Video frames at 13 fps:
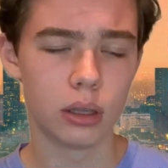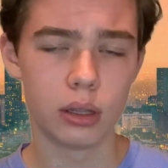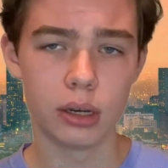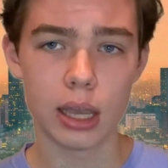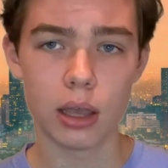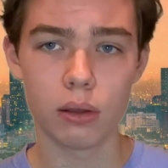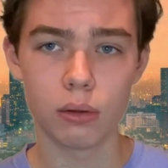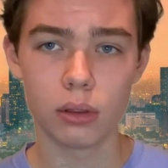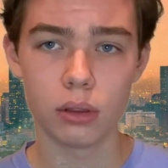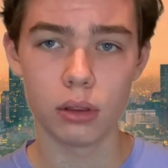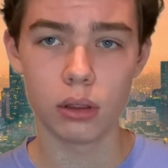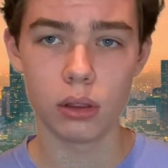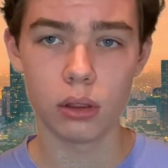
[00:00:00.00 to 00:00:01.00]
Now,
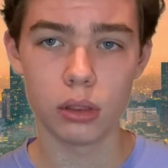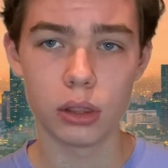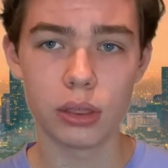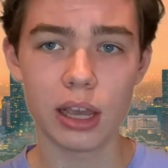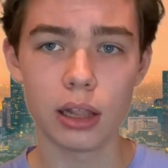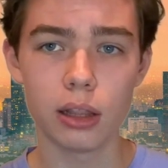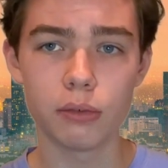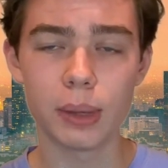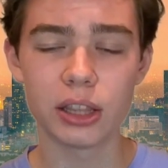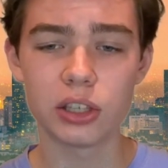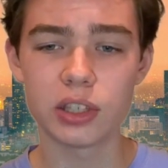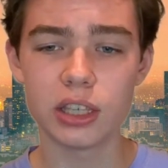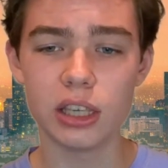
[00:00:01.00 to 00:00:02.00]
the thing I love about
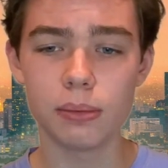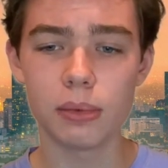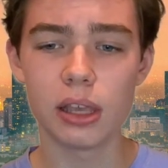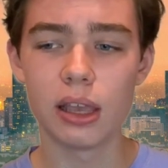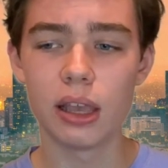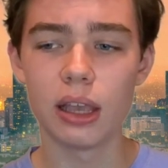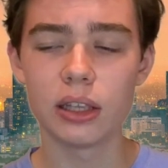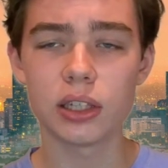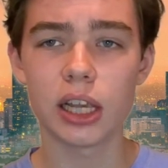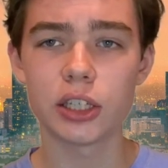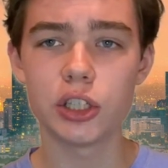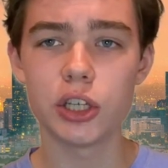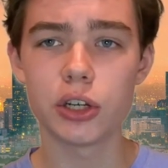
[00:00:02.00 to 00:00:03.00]
this team is
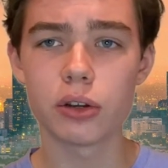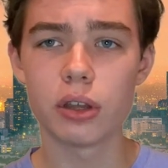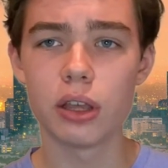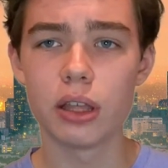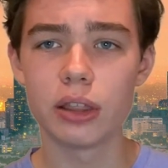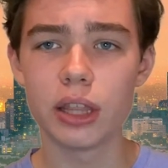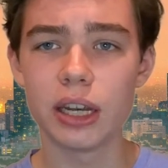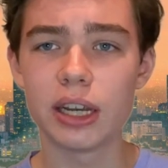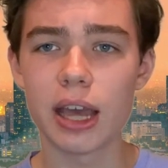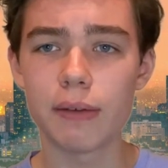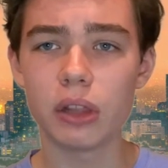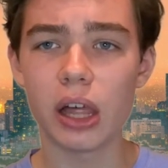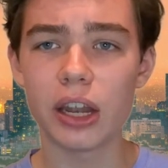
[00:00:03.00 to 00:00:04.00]
last year, they didn't
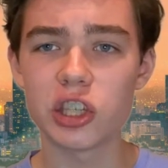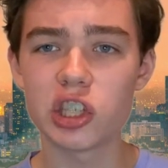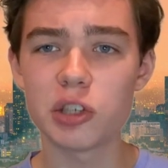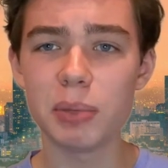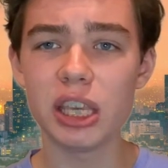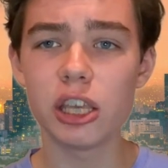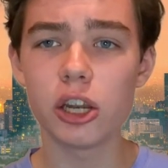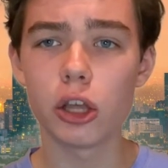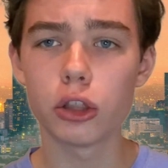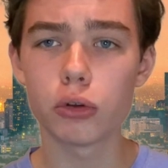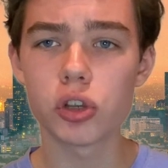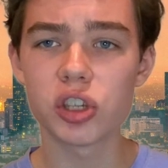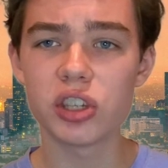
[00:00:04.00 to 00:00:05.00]
have a lot of speed on
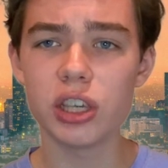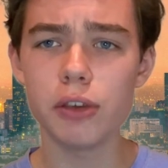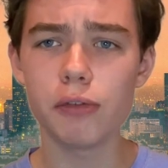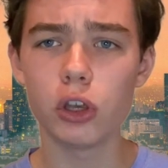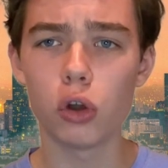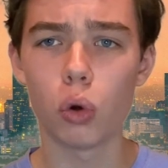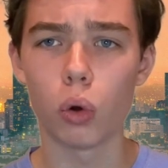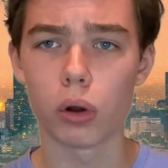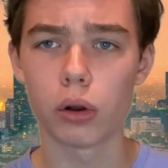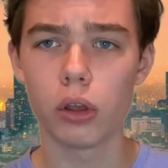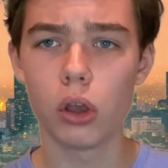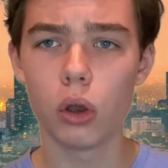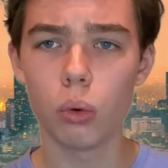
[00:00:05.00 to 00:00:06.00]
the receiving core.
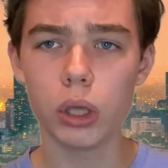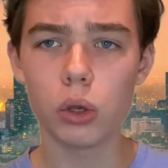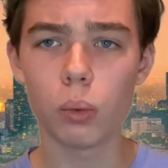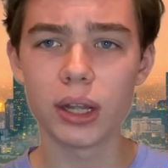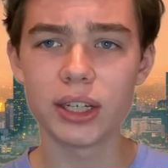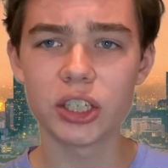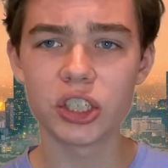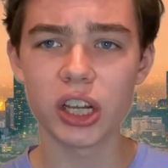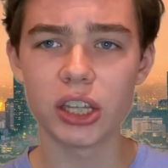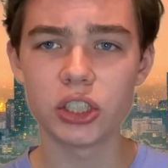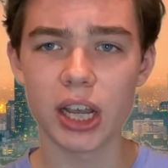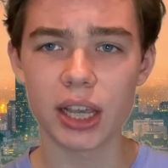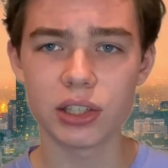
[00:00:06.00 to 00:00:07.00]
Week 1,
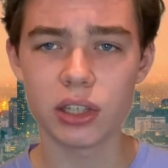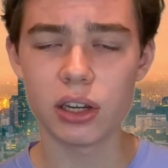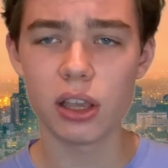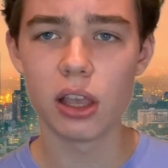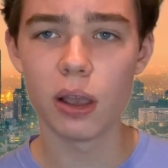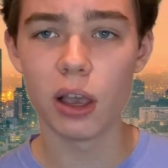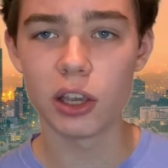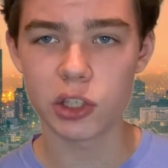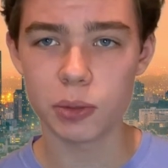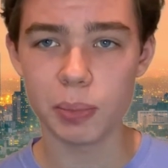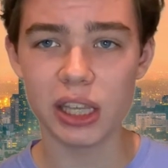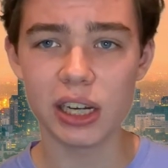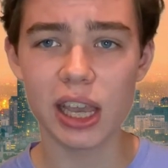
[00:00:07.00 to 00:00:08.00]
Deshaun Jackson, a
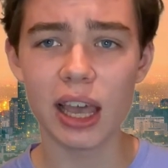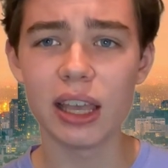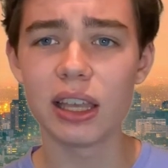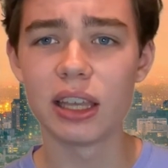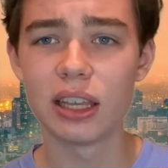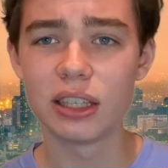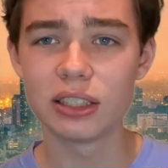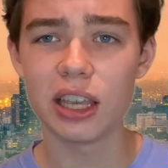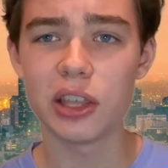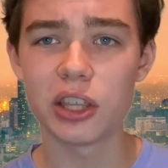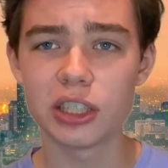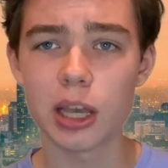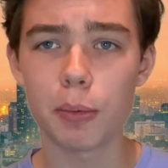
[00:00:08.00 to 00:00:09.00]
speed guy, take
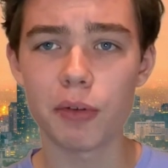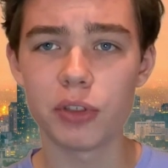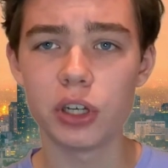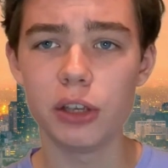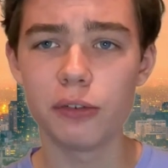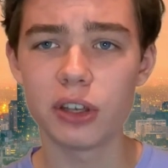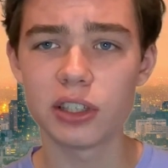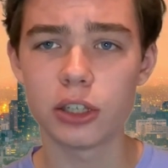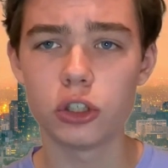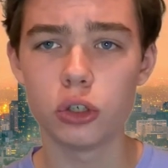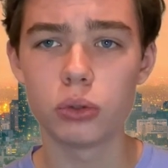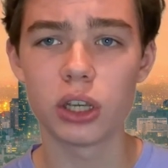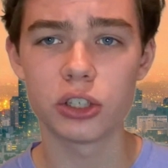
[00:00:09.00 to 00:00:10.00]
the top off the defense, had
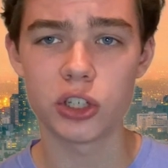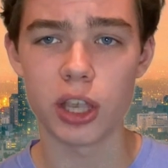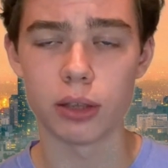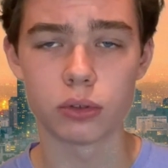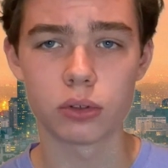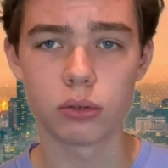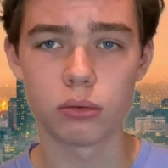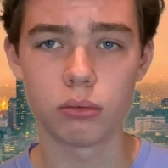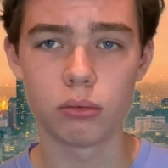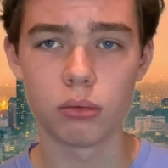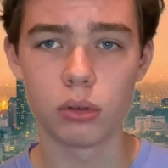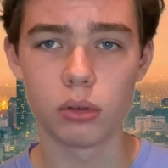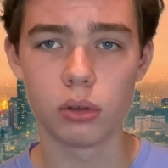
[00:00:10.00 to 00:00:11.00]
2 touchdowns.
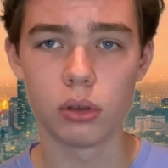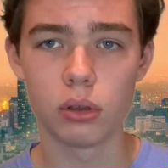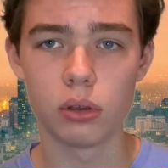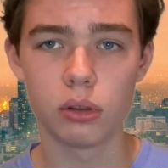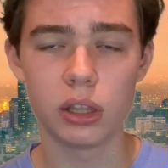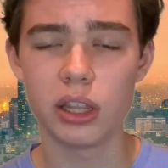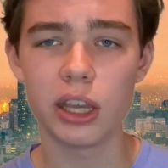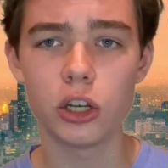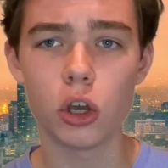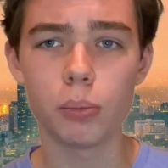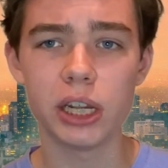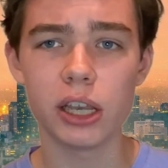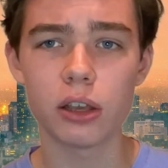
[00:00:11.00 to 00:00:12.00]
Then they had
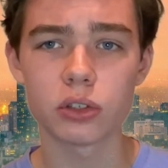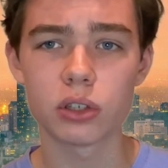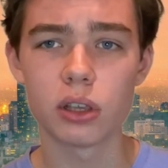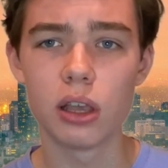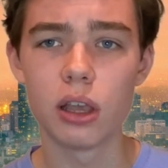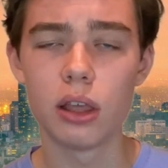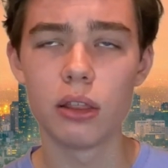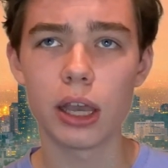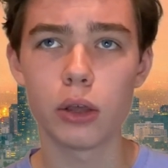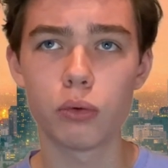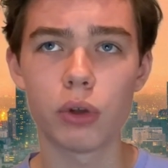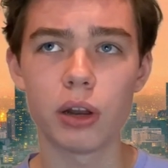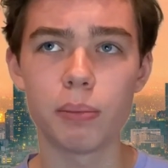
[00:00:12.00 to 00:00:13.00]
nobody else that
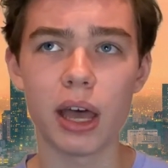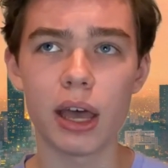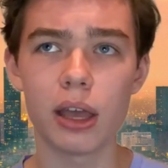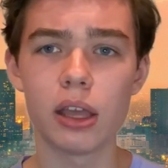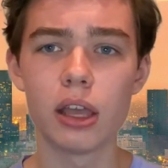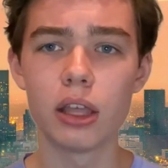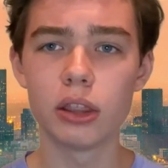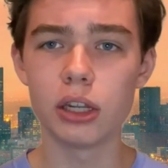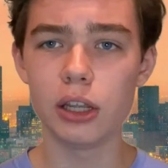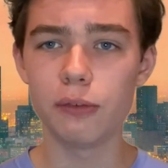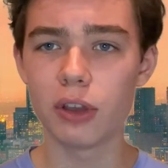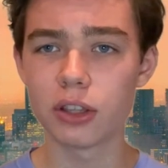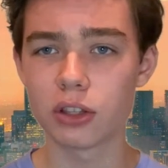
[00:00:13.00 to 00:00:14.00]
could run by the
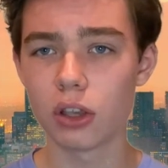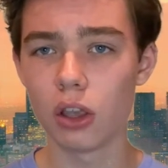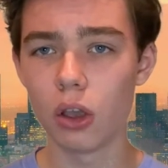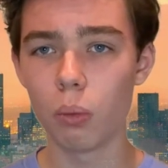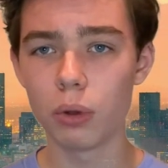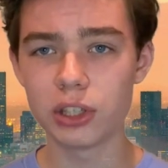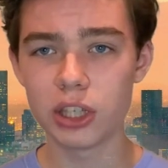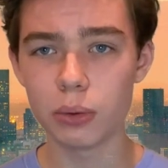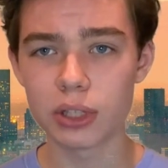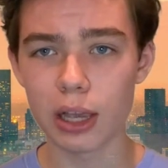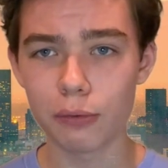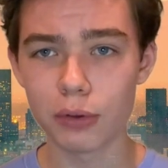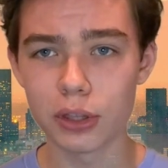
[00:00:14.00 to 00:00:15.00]
defense once he was
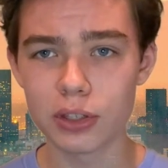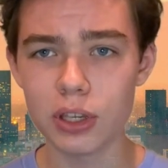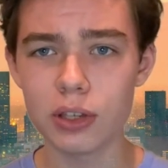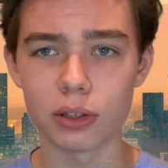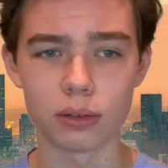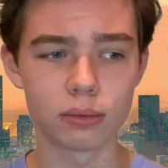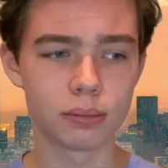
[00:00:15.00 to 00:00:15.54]
out for the season.